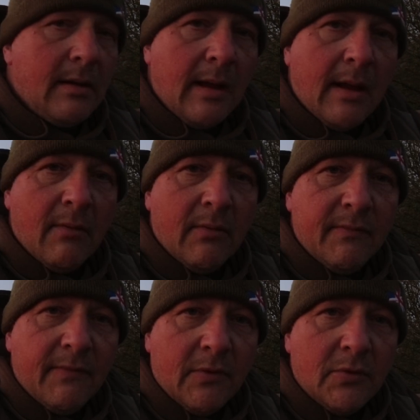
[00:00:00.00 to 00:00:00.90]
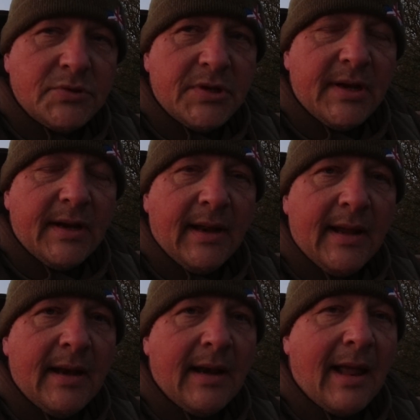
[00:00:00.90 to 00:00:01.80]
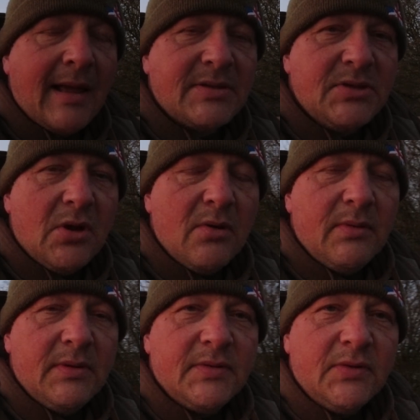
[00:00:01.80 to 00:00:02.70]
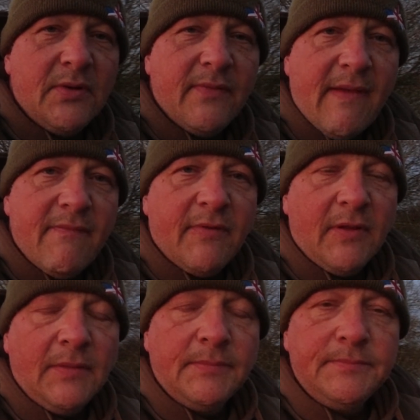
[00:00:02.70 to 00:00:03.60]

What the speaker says: Now, unfortunately, last night was uneventful.